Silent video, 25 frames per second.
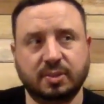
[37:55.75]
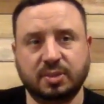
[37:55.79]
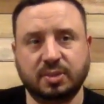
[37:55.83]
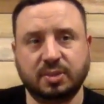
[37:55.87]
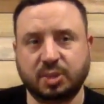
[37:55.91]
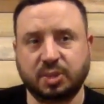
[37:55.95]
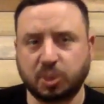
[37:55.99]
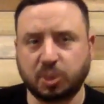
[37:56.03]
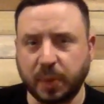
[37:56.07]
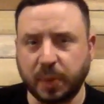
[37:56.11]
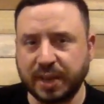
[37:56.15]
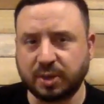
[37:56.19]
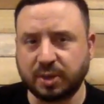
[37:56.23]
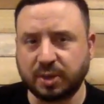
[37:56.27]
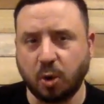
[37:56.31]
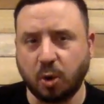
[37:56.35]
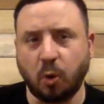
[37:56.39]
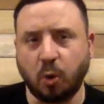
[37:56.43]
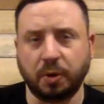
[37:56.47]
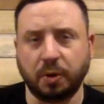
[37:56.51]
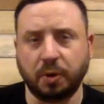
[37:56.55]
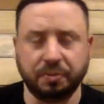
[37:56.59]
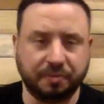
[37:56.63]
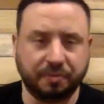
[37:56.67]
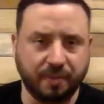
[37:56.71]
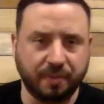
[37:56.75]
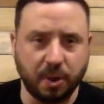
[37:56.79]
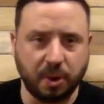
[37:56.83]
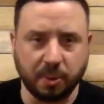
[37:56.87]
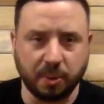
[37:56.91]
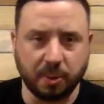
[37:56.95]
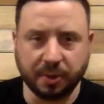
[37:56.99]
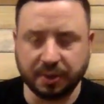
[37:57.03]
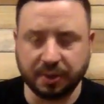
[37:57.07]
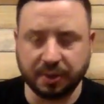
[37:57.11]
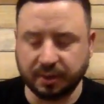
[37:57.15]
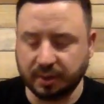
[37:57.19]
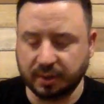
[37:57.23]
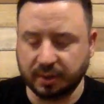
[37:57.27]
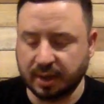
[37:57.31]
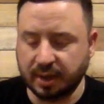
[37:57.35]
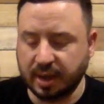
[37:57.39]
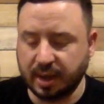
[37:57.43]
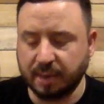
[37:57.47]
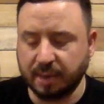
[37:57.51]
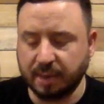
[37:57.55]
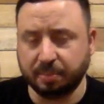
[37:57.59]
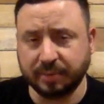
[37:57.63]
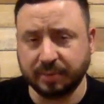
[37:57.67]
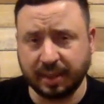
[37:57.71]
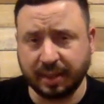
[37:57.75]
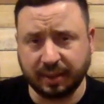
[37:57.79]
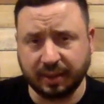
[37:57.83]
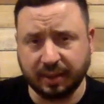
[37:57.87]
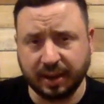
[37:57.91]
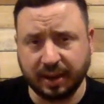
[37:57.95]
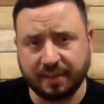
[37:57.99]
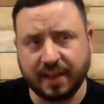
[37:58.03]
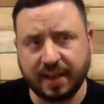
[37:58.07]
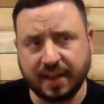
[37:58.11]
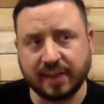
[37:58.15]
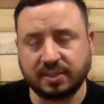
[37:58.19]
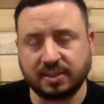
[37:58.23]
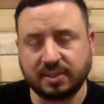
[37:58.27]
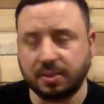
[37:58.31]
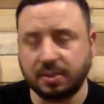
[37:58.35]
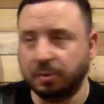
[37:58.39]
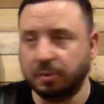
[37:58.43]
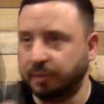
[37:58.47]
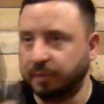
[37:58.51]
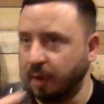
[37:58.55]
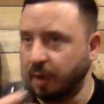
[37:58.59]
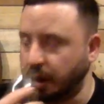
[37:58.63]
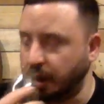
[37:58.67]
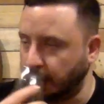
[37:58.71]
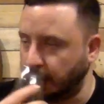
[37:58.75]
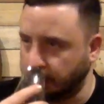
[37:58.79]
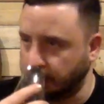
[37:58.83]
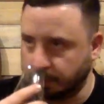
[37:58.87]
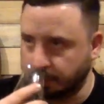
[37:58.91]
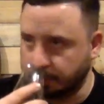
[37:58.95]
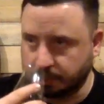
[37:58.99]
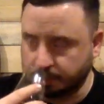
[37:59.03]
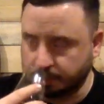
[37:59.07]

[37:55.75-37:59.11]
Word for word: Sweet corn forward uh, blend that I've had so far.